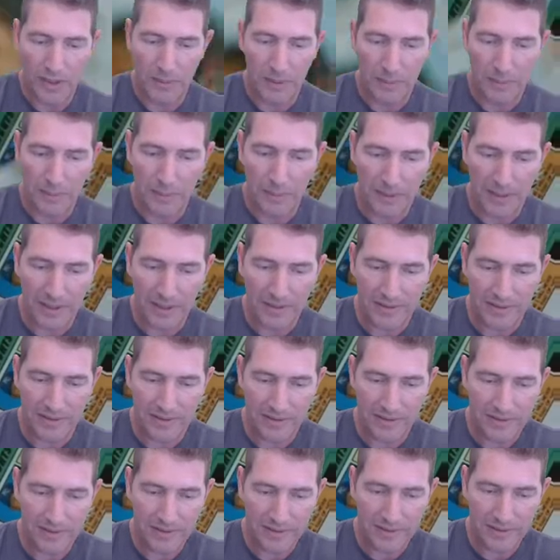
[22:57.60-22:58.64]
up, I'm guessing.
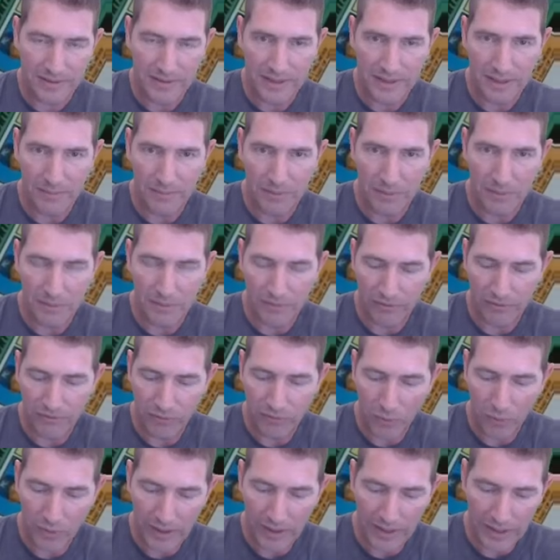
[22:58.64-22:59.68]
Yep, number
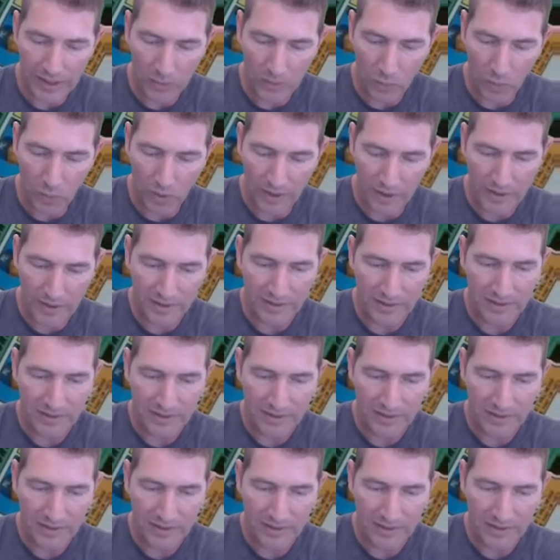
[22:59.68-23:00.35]
481.